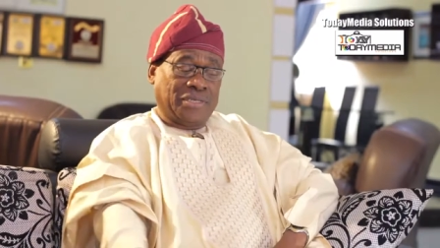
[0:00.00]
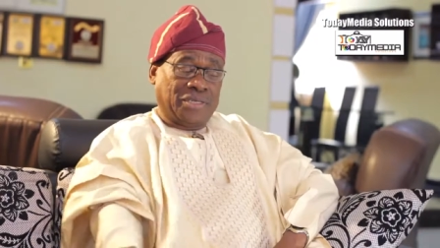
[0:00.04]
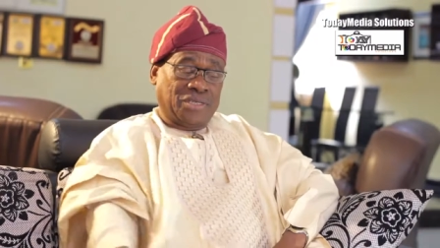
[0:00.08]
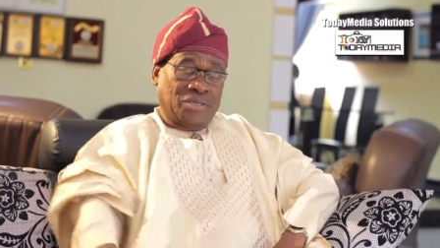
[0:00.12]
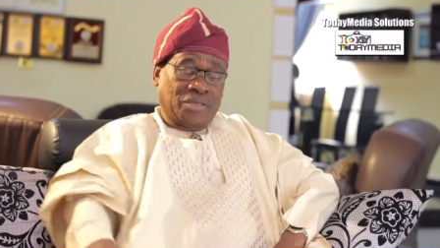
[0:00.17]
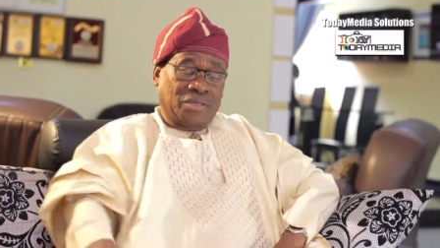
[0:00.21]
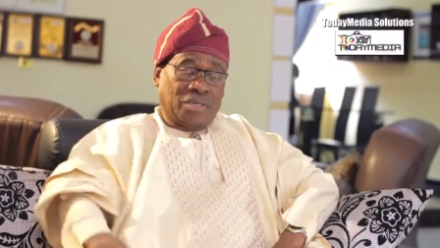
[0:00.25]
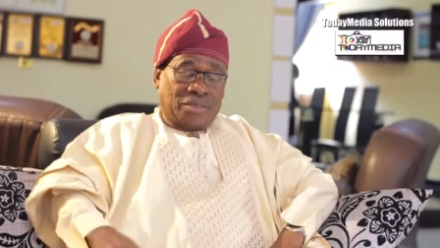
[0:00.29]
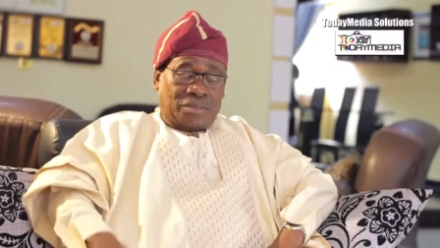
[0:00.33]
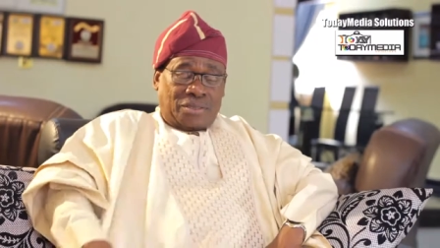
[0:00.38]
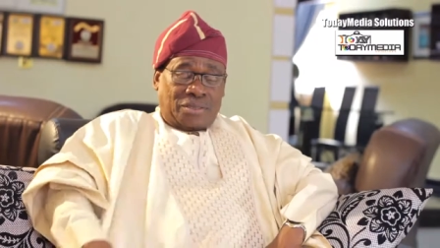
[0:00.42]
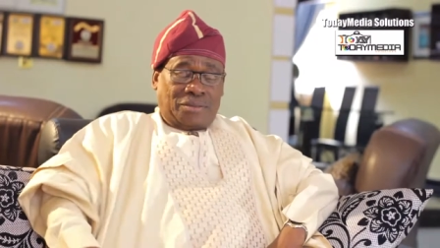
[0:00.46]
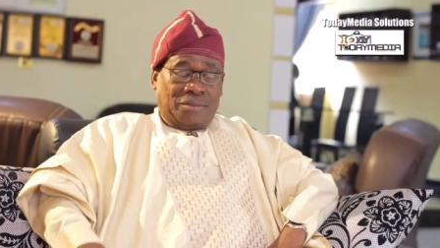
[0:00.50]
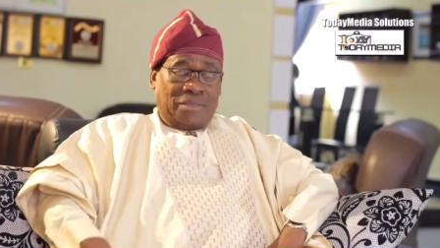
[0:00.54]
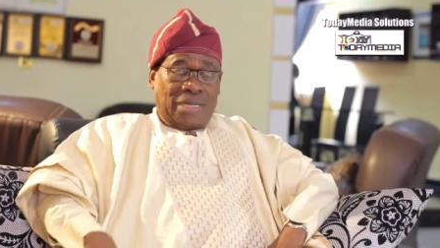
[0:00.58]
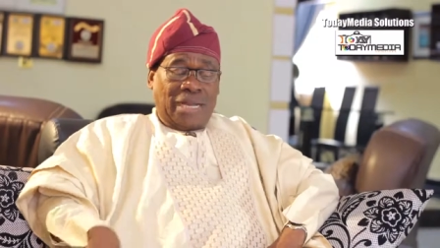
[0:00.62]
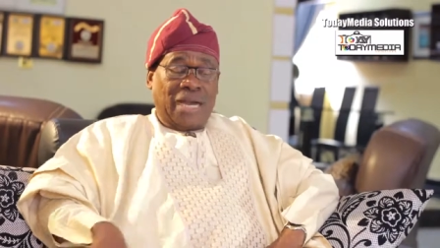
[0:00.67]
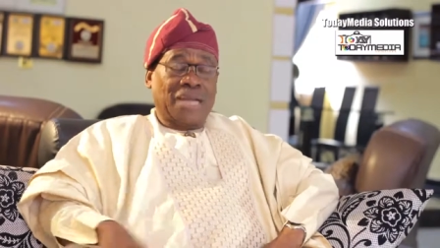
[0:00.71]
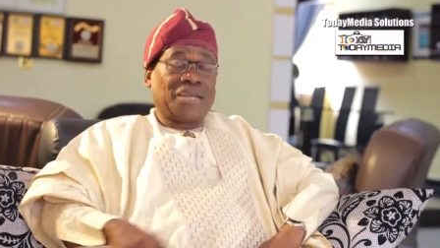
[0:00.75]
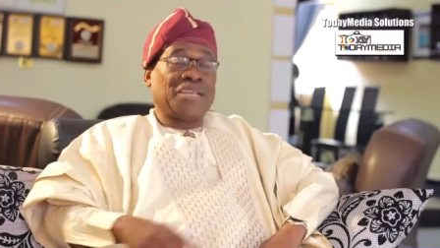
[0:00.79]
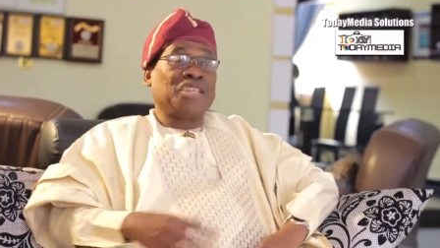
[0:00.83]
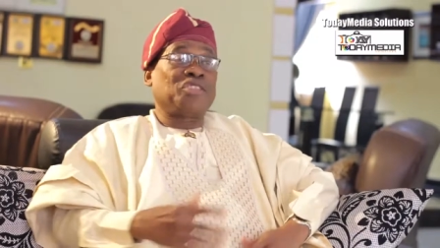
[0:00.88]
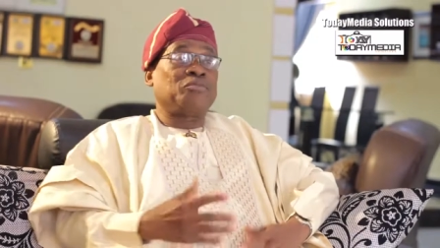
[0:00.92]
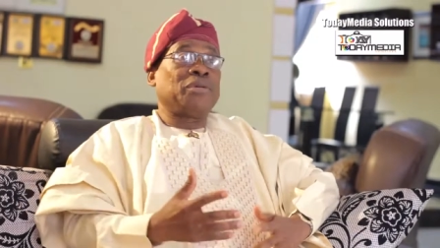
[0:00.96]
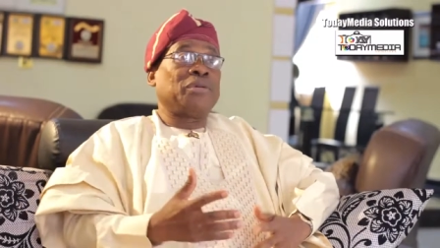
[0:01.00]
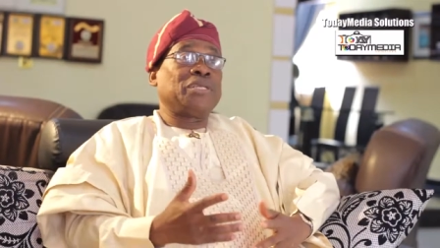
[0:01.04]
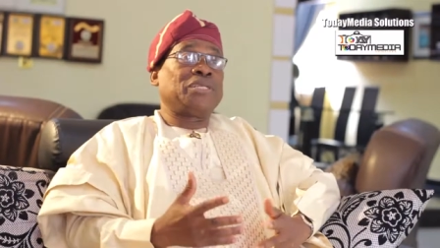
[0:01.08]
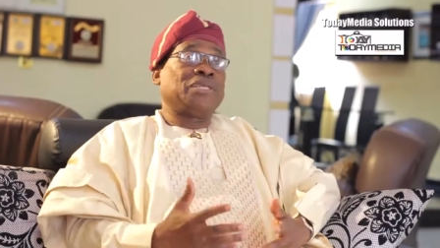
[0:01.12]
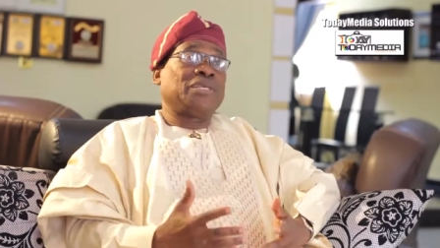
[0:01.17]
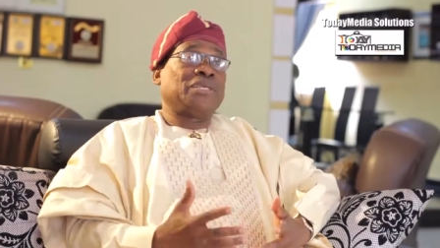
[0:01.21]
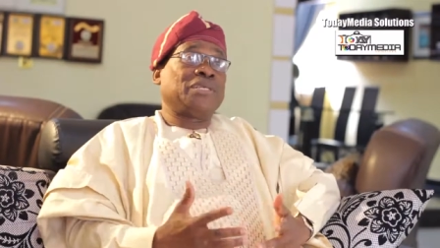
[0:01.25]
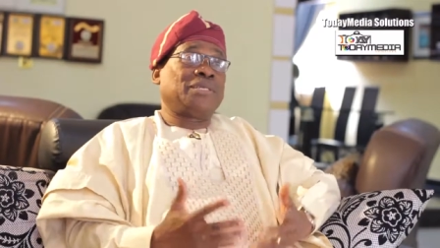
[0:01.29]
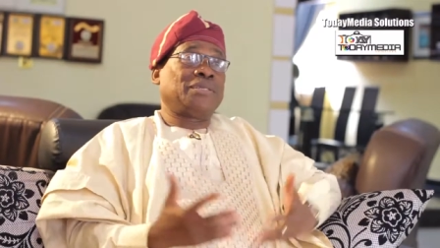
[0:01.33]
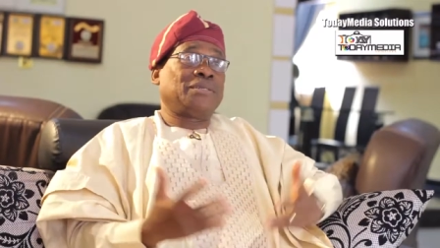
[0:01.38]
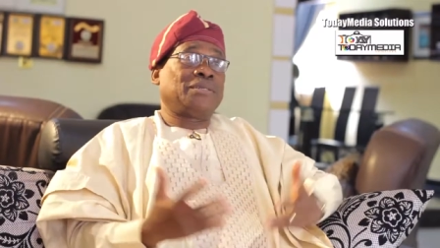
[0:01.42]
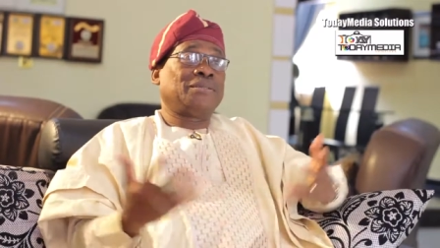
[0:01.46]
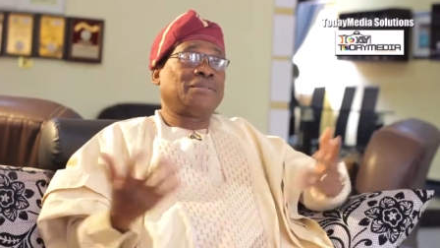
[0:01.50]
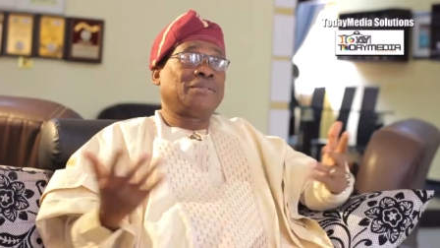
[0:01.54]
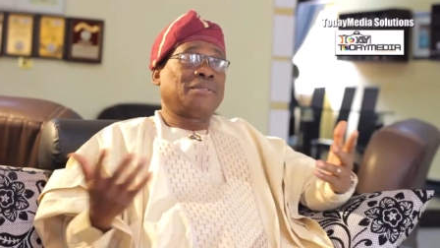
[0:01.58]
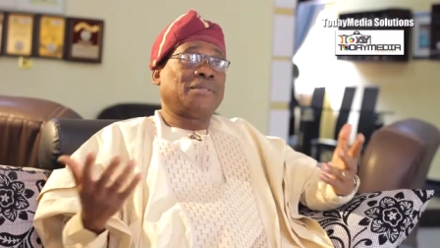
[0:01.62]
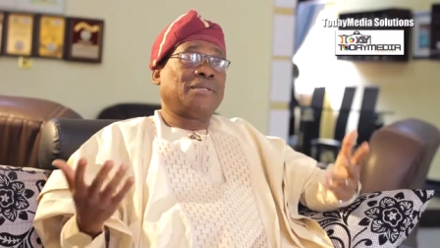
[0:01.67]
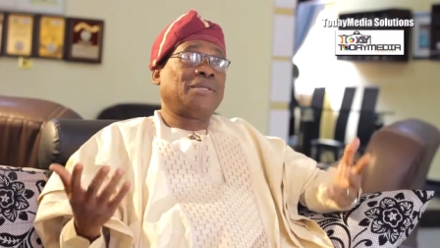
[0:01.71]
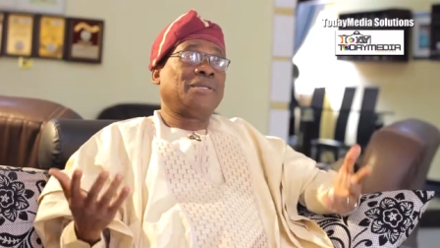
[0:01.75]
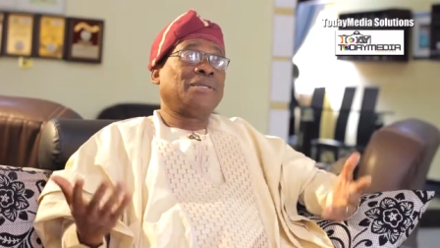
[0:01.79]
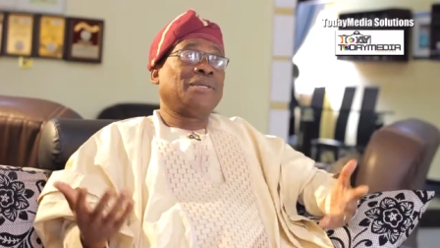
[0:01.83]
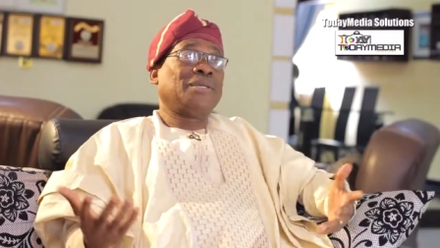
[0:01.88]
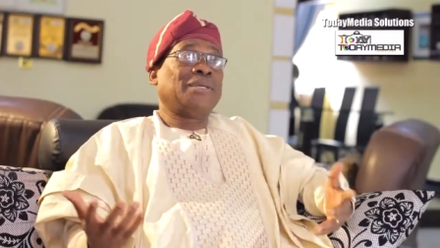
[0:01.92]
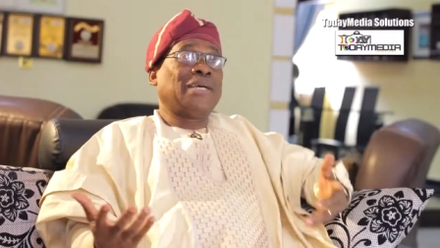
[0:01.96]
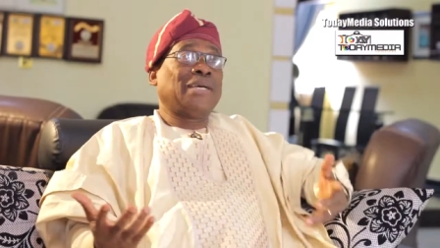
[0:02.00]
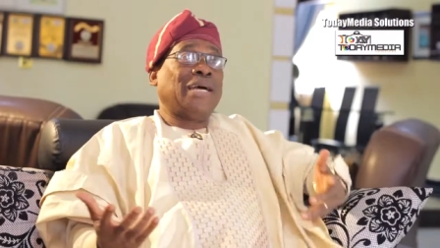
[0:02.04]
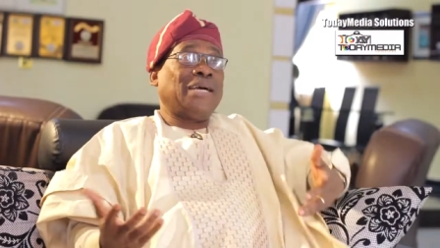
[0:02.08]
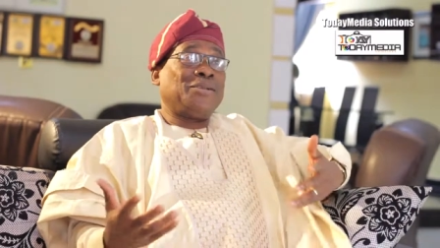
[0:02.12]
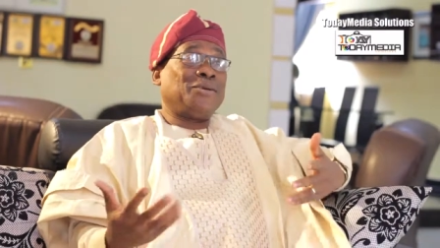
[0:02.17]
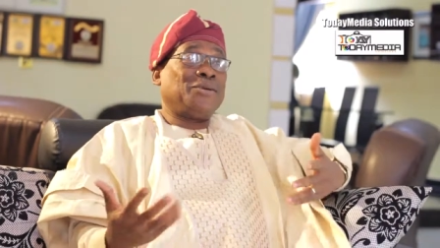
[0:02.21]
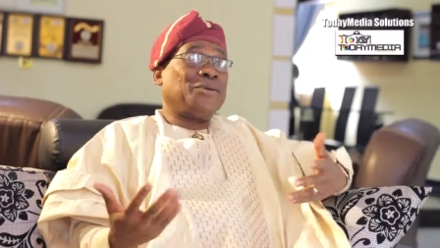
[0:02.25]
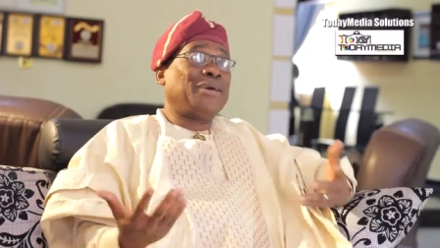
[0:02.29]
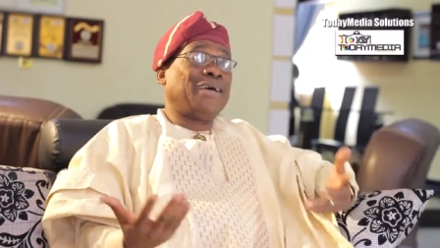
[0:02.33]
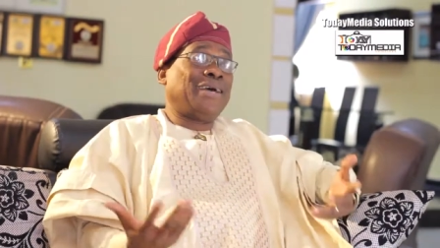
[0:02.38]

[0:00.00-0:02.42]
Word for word: is not arithmetic, I don't,